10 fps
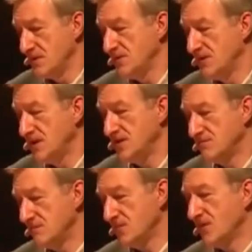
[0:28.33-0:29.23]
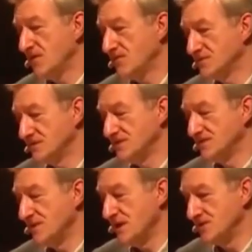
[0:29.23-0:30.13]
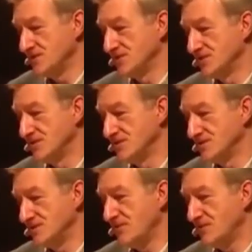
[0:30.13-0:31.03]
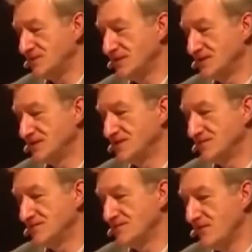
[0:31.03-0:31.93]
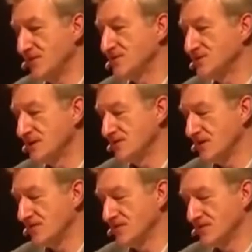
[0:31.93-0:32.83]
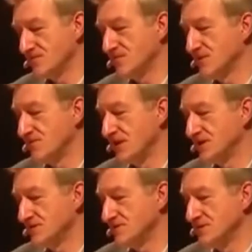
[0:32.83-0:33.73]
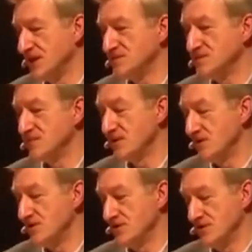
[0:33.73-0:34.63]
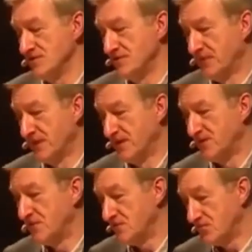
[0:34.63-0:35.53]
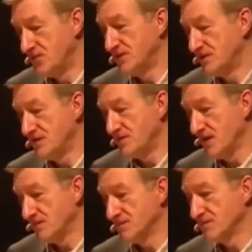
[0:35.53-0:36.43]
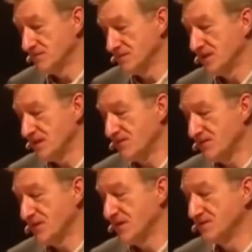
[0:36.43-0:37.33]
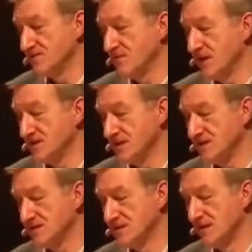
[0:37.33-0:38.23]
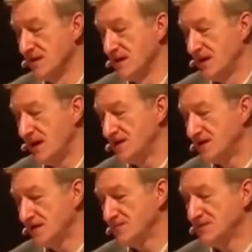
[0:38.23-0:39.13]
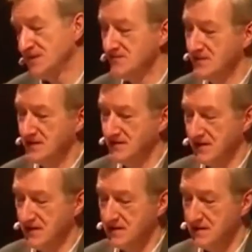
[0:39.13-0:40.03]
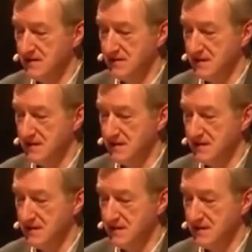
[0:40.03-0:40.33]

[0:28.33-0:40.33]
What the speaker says: then my wife was a literary agent, and she represented a very good South African thriller writer called James McClure, who wrote brilliantly about South Africa under apartheid. And he came to dinner one evening, and